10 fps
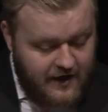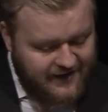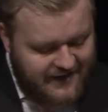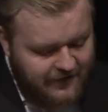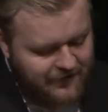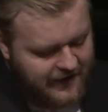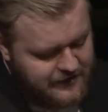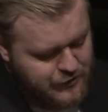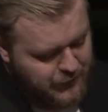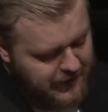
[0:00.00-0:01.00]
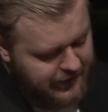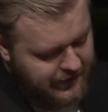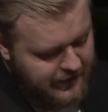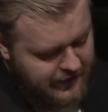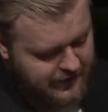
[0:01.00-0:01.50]
even entering
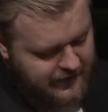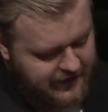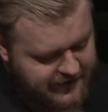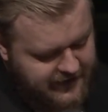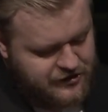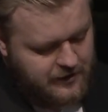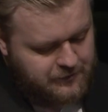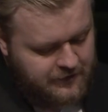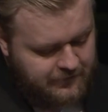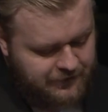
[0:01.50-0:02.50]
in Egypt,